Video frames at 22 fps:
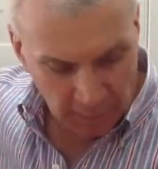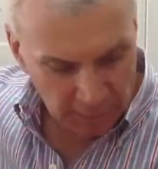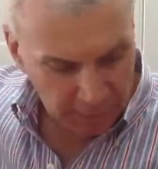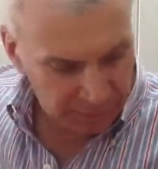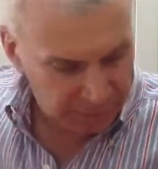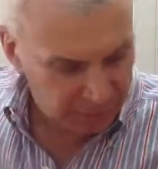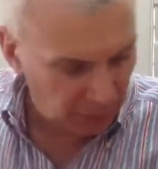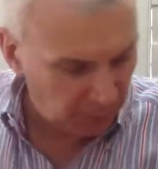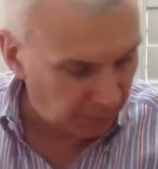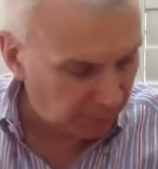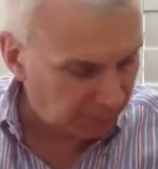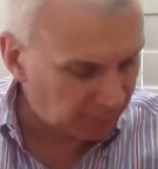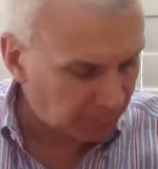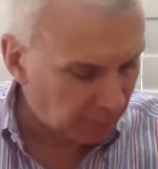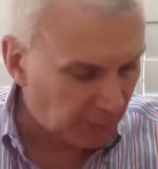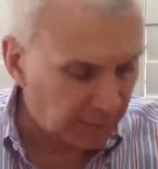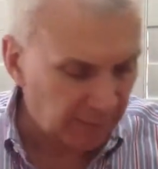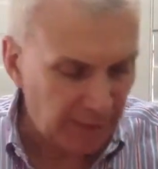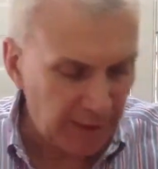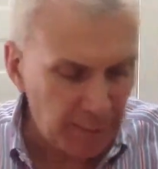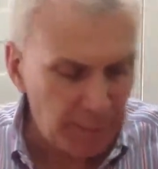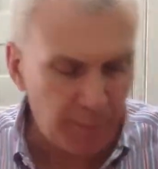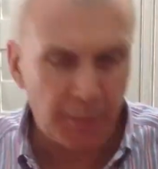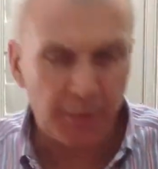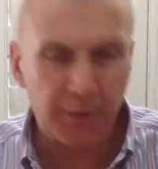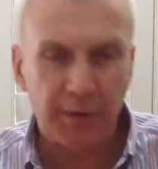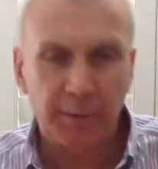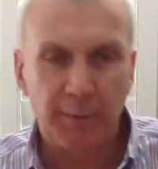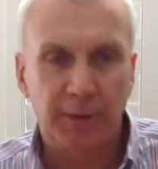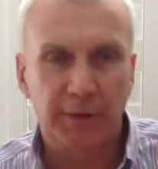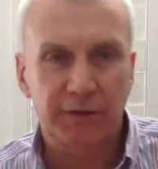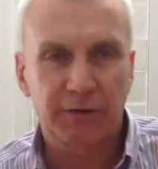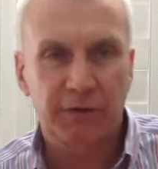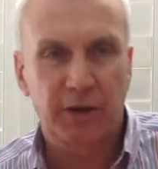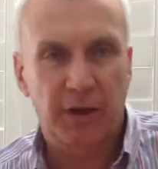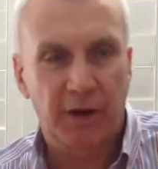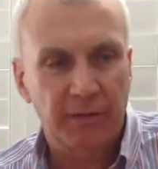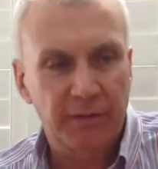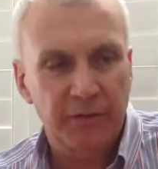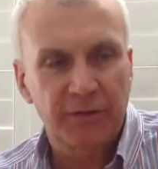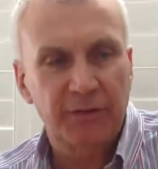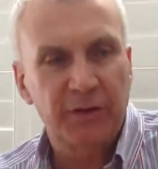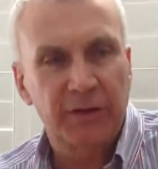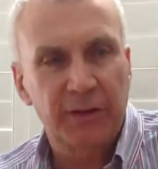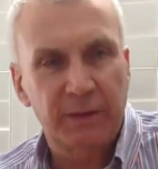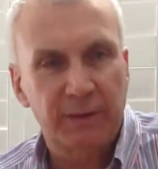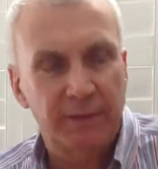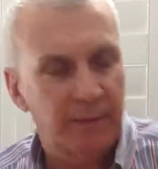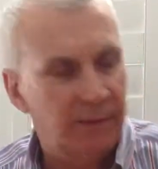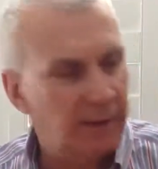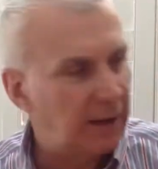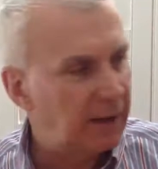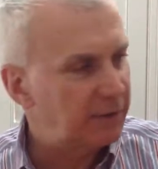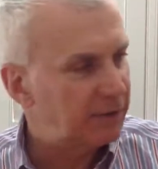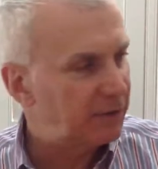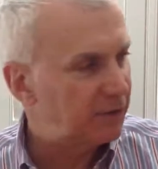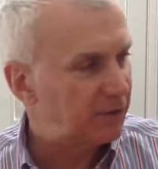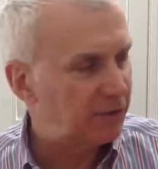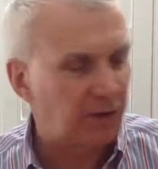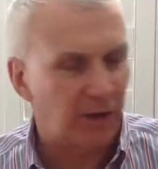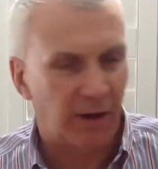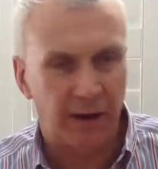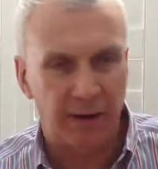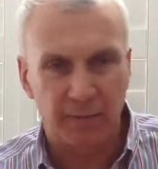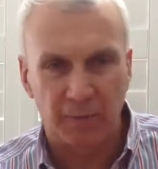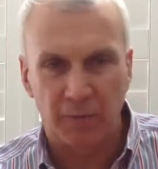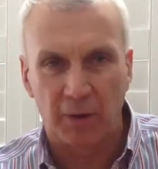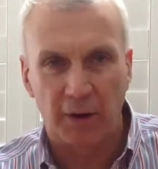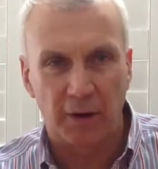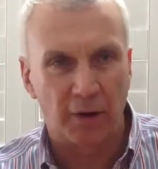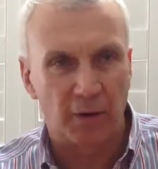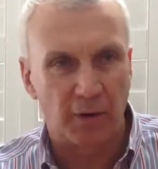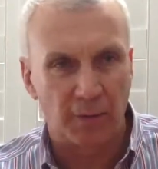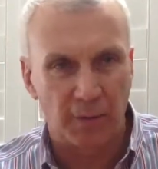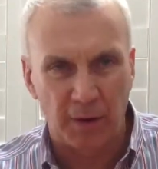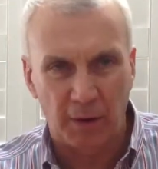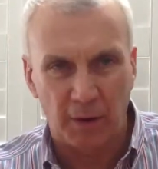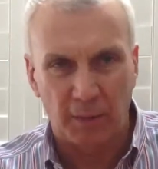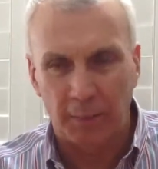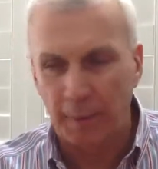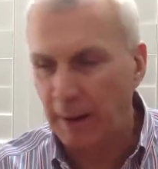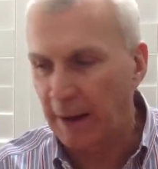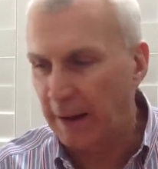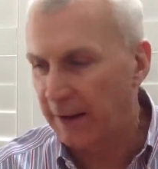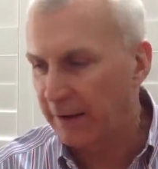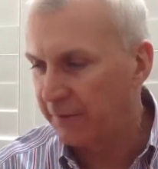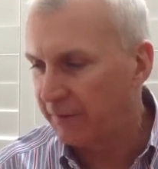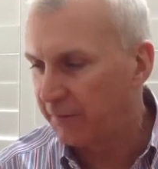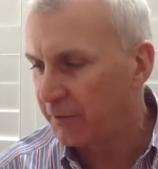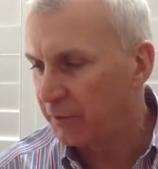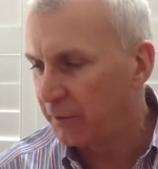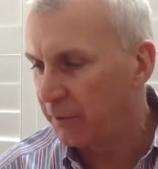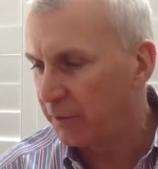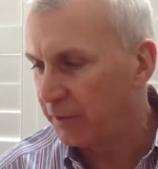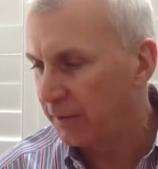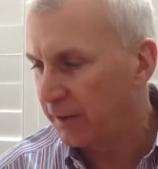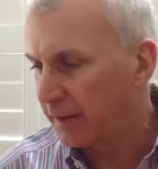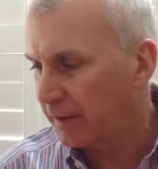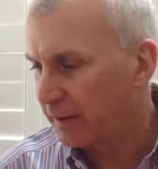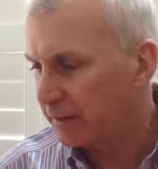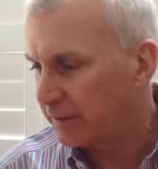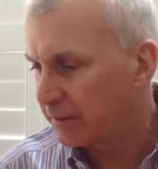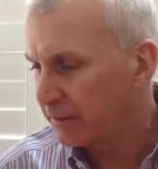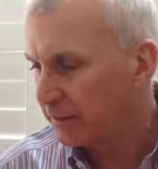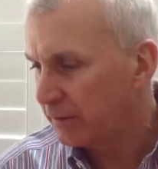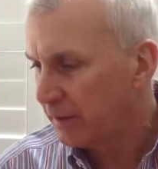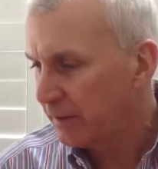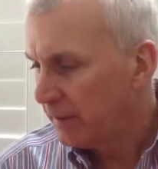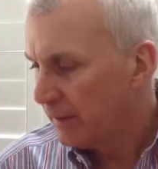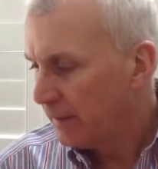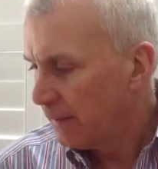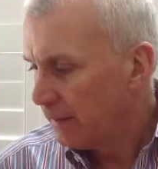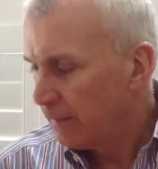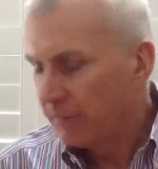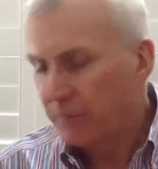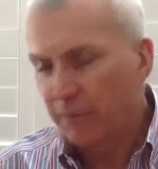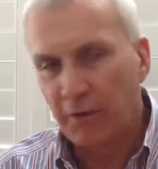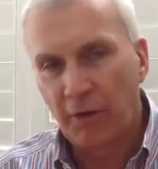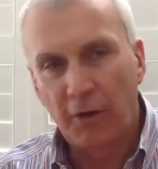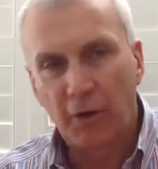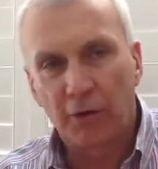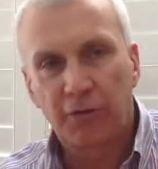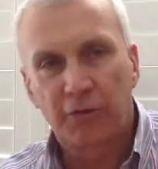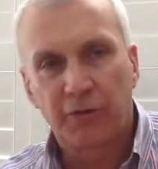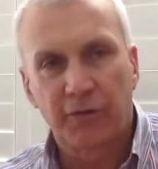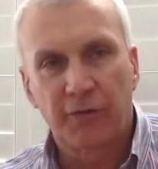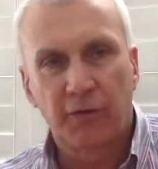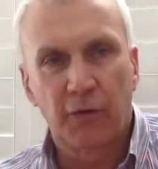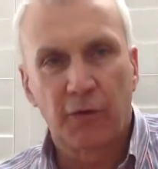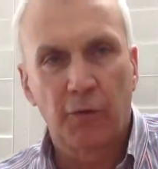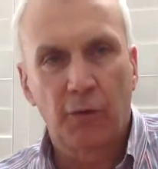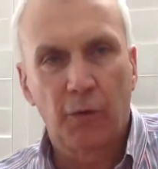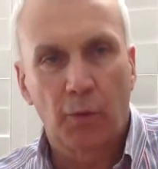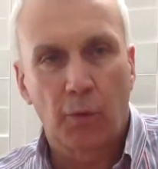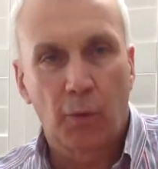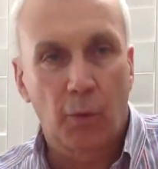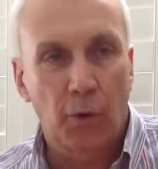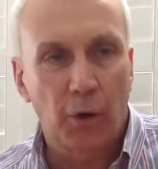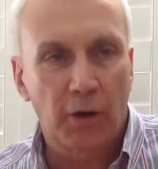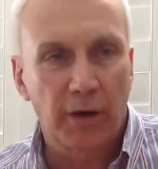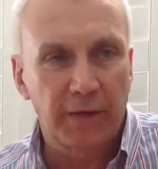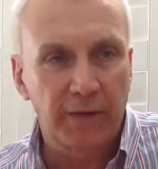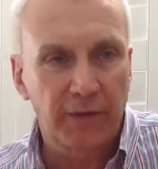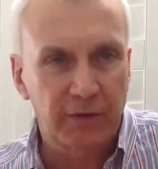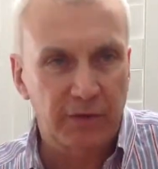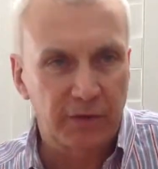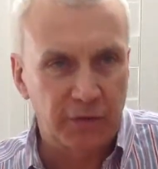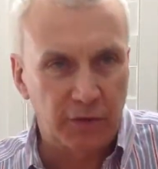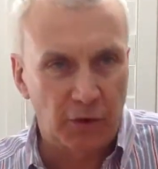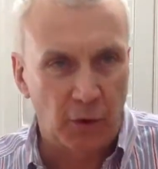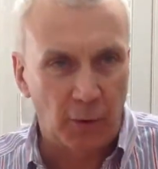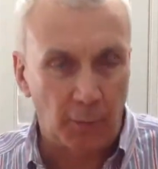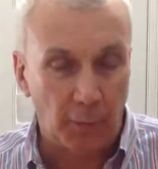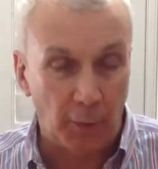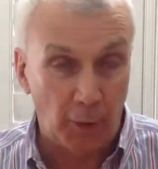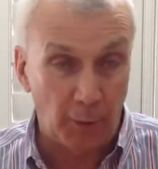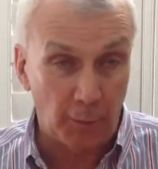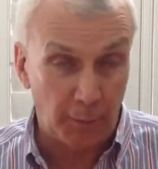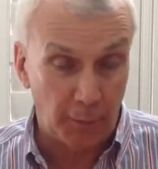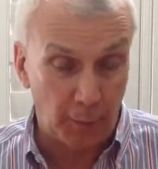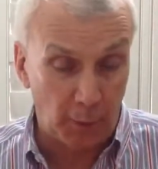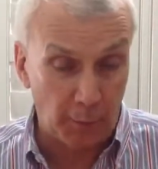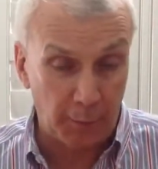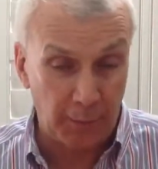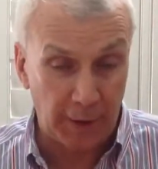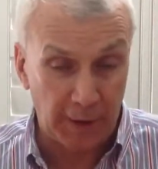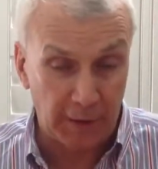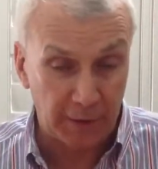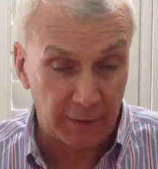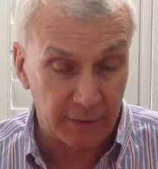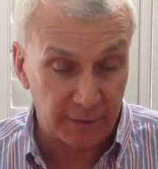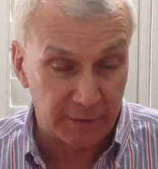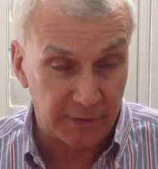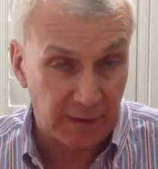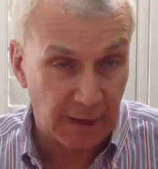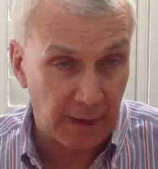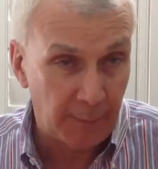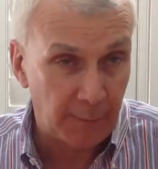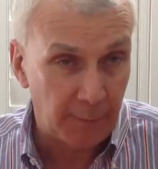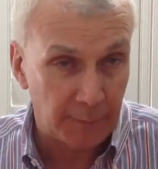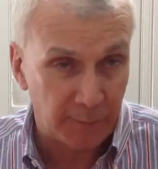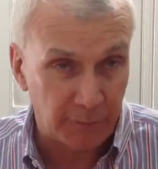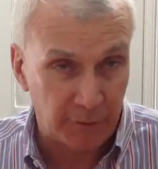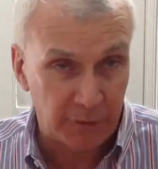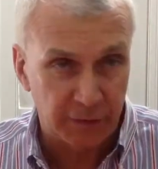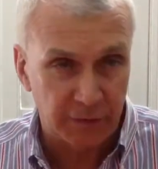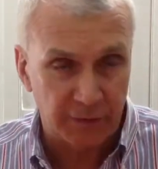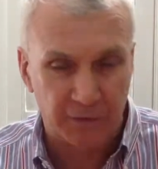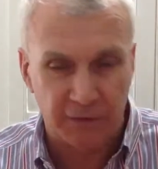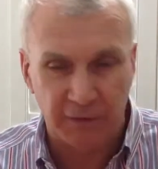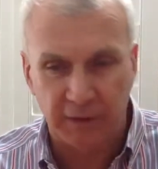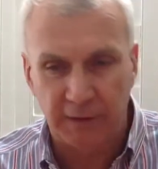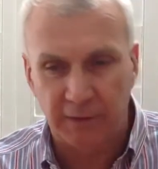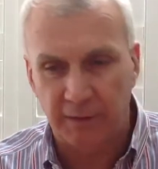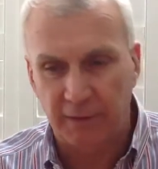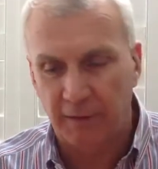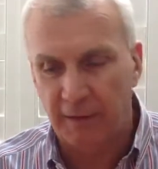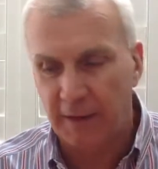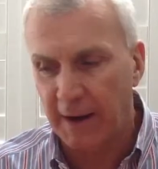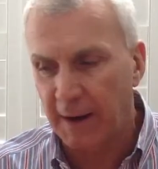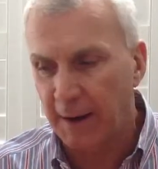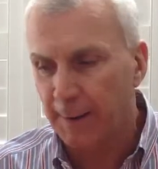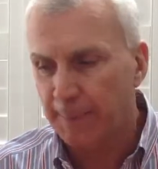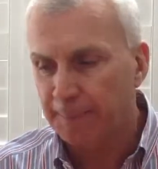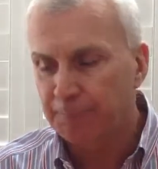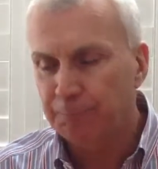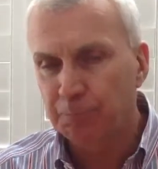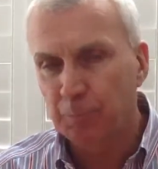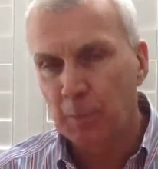So that pretty much covers it. I just thought I'd run over, by a few things. For those of you who were at the show, hope you had a good time. It was good seeing you there.